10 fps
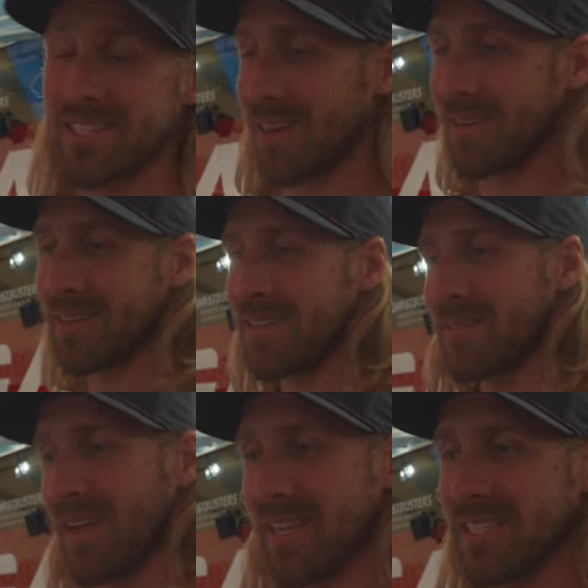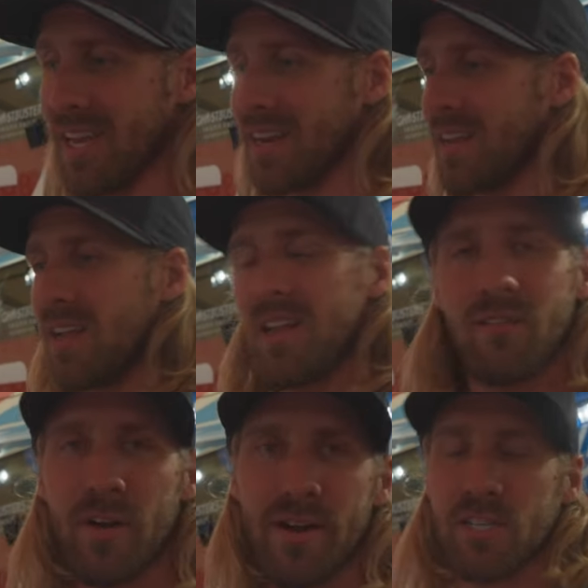So like I said,
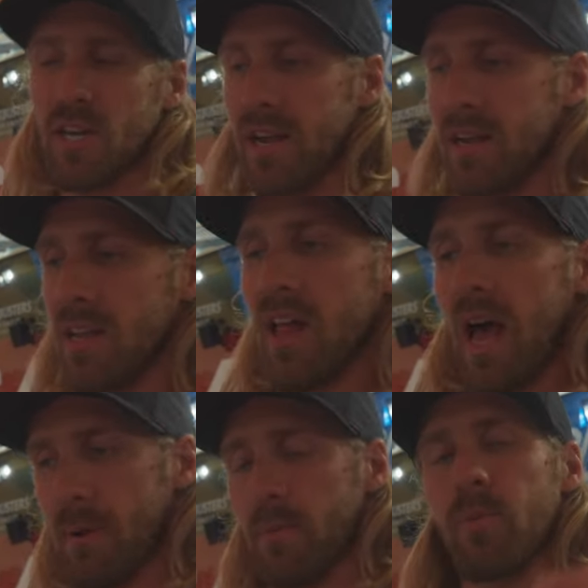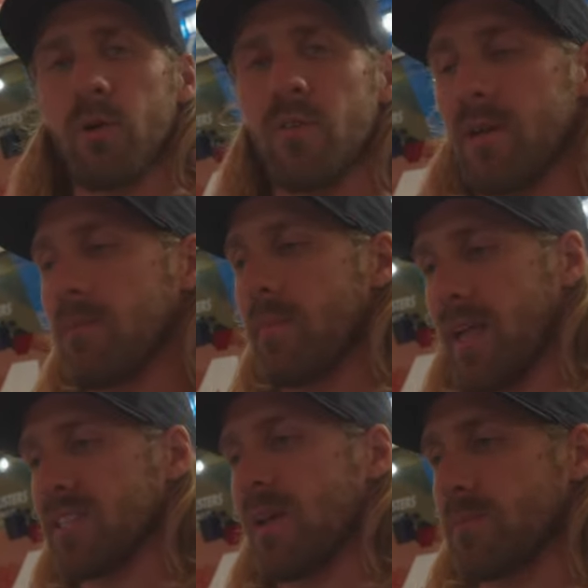rain or shine, I've been improving,
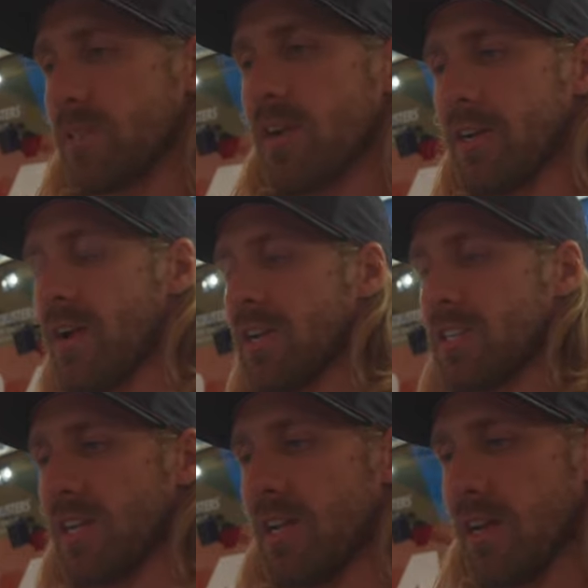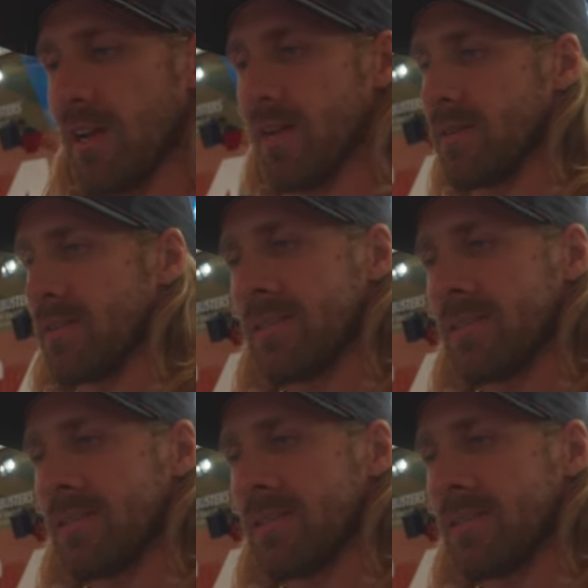making steps in the right direction, and I'm